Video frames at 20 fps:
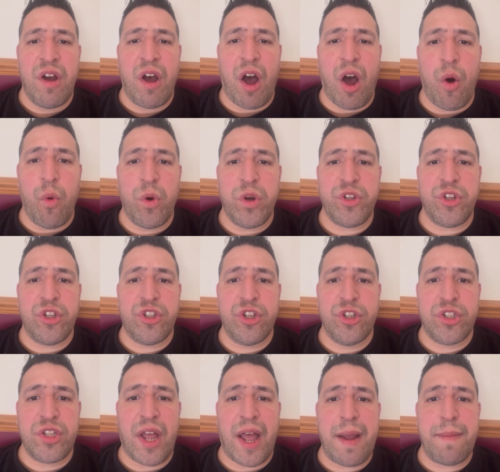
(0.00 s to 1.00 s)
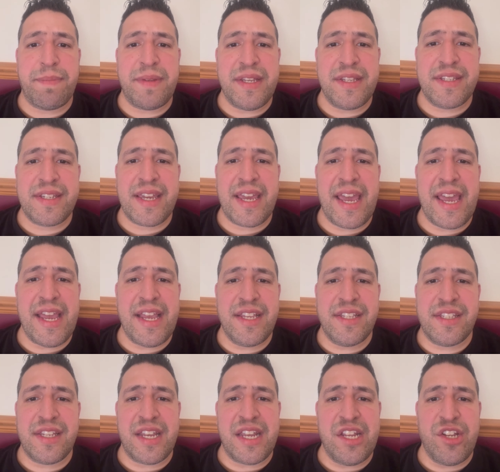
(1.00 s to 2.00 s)
I want you to type these
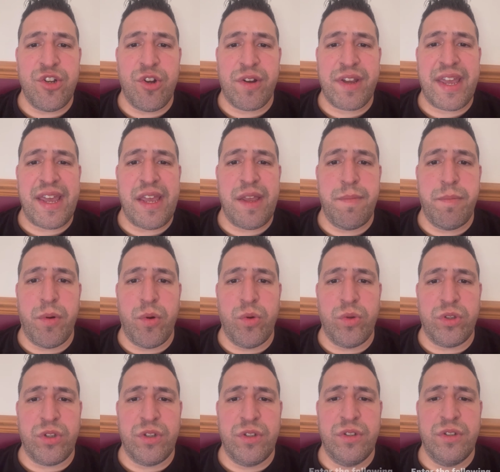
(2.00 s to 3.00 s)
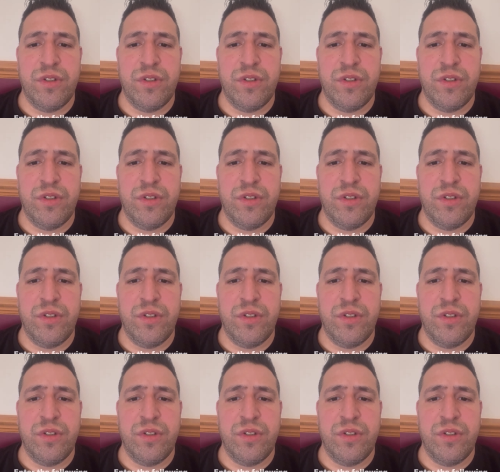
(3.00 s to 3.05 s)
keys in your keyboard.